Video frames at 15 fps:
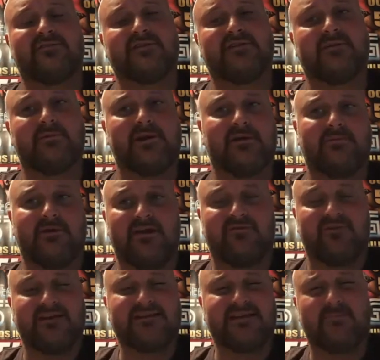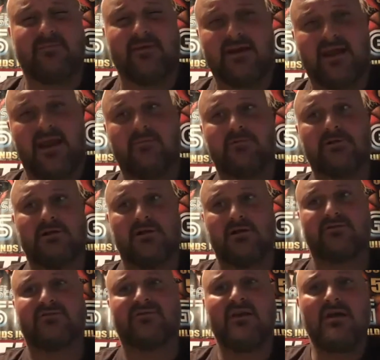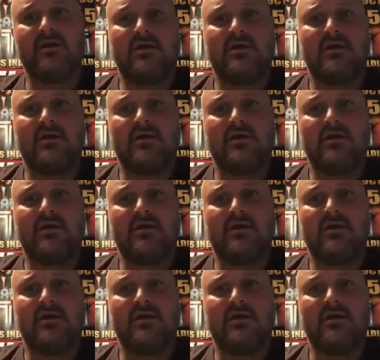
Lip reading: and WWF anytime they came close.